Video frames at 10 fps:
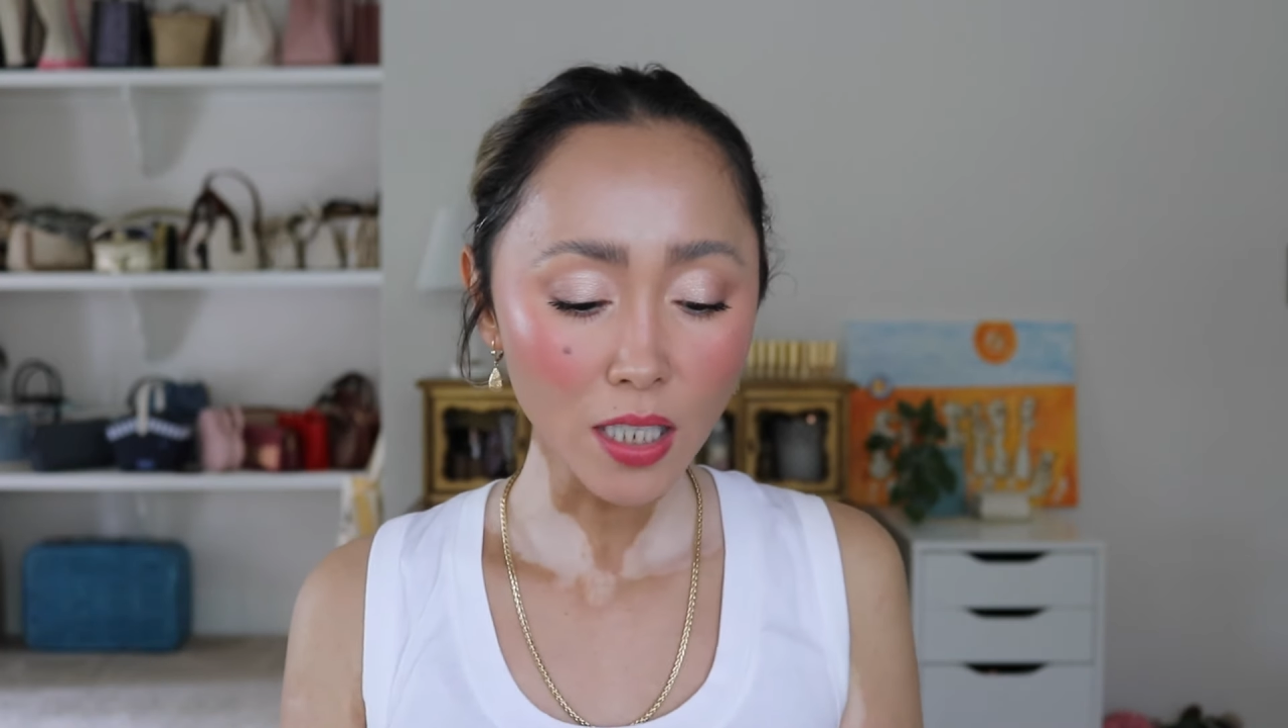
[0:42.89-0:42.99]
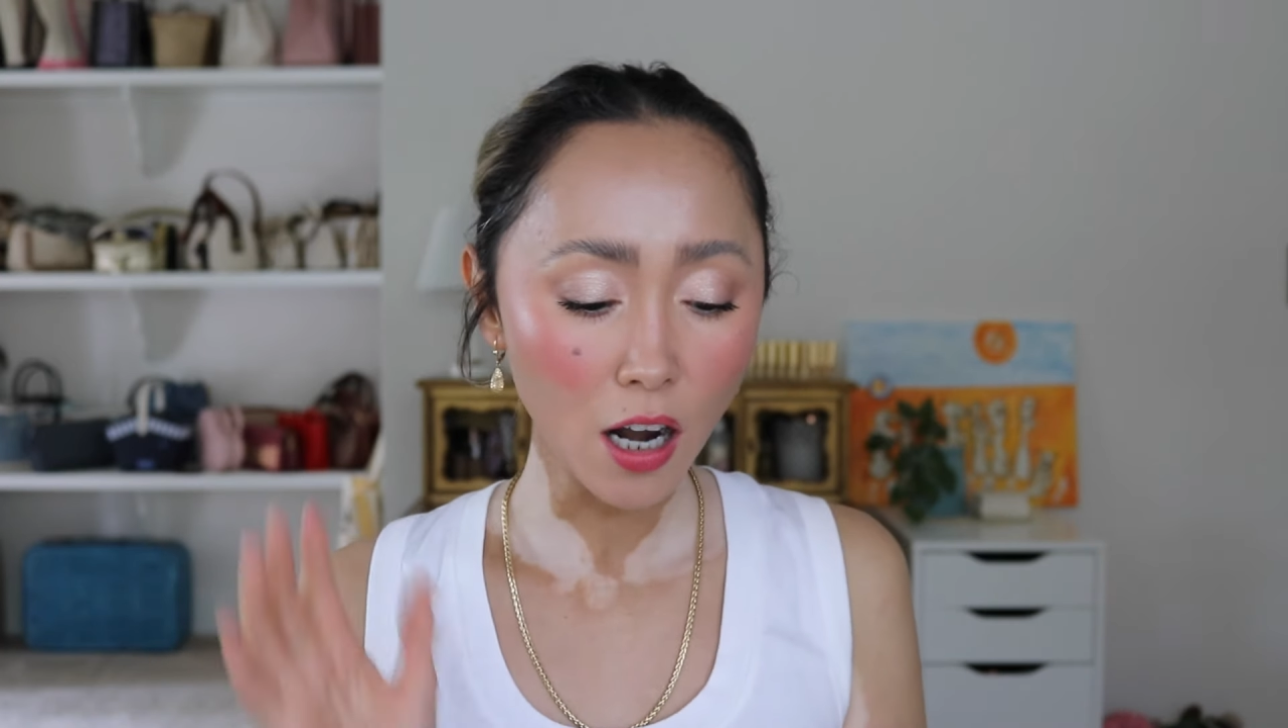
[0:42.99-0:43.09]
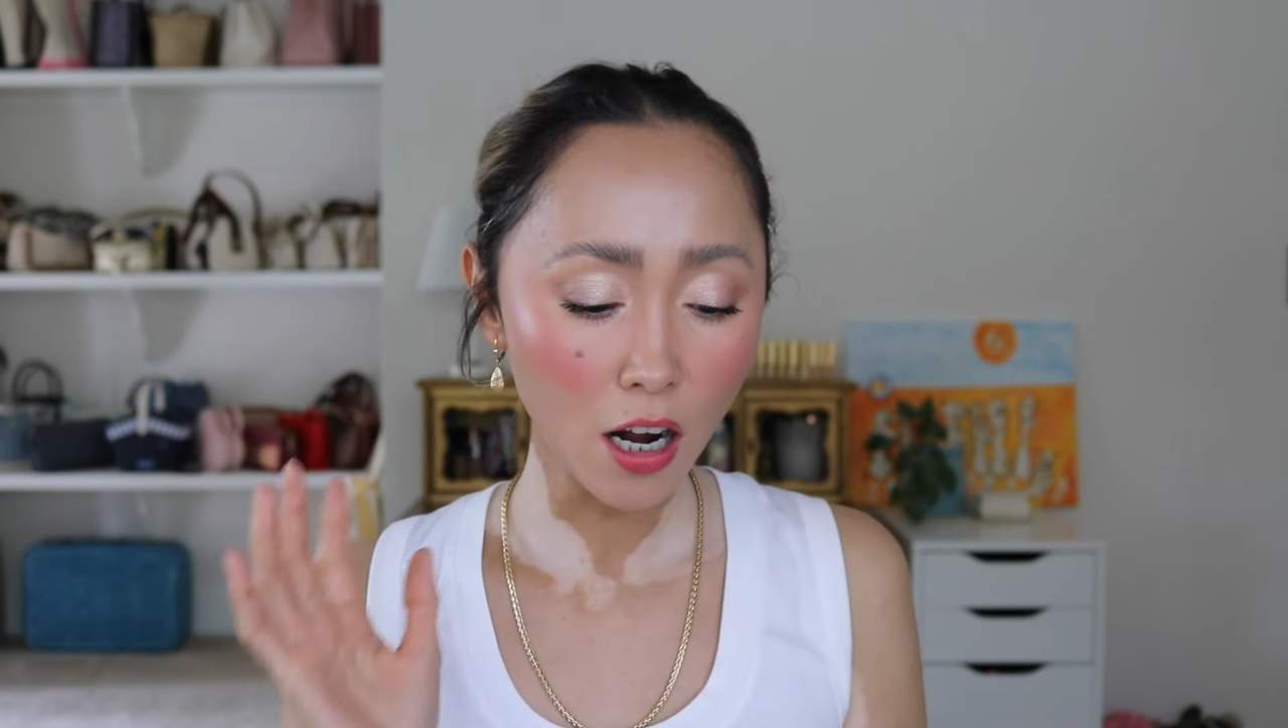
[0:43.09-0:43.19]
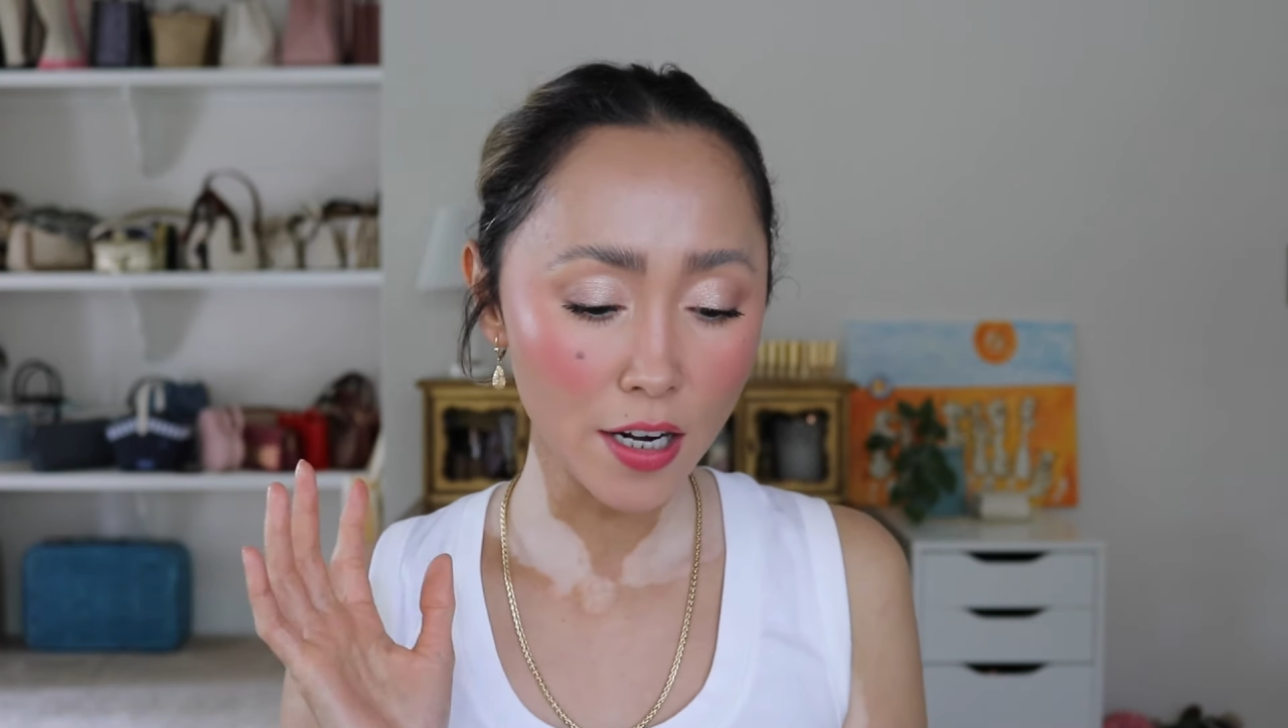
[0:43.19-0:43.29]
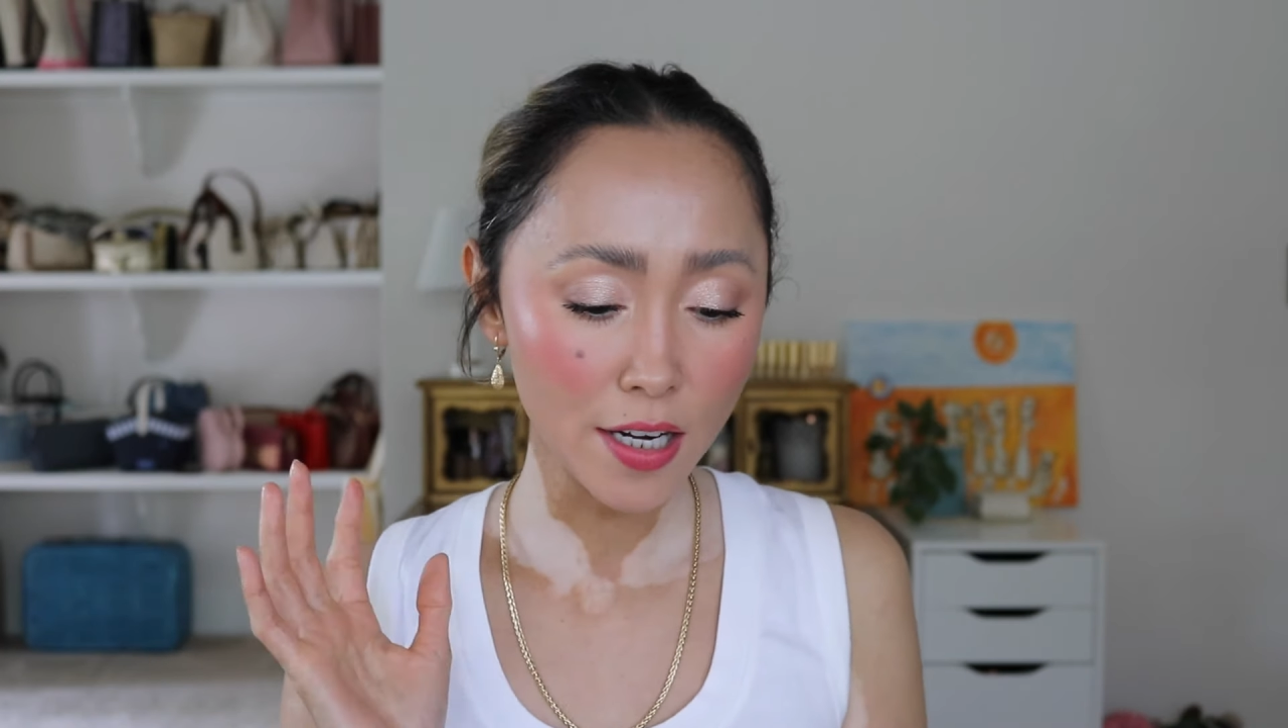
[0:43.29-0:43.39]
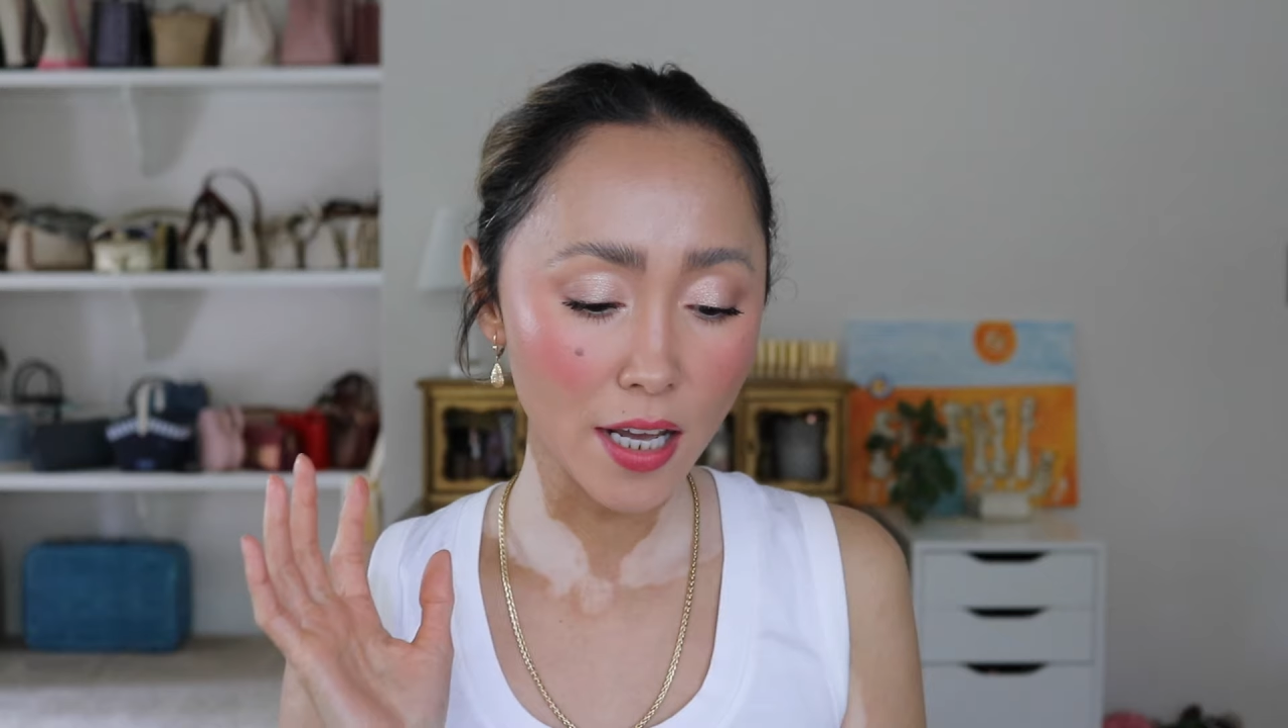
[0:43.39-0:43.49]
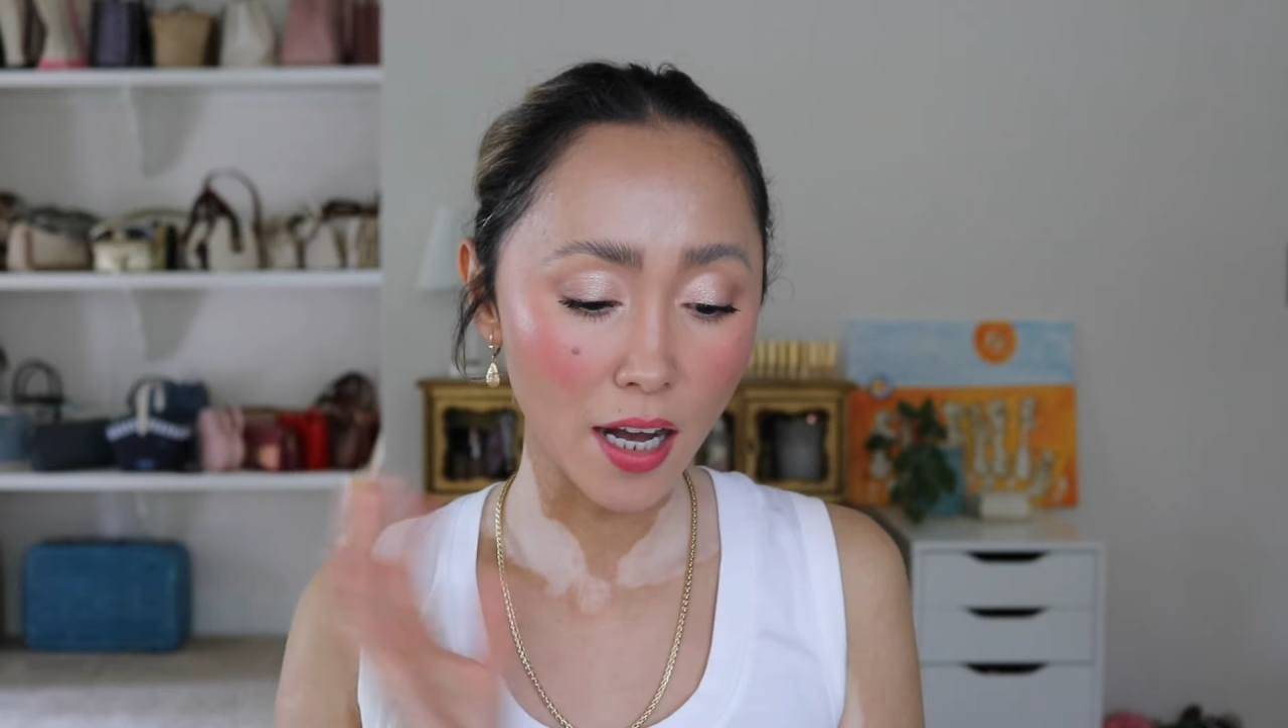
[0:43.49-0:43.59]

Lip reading: on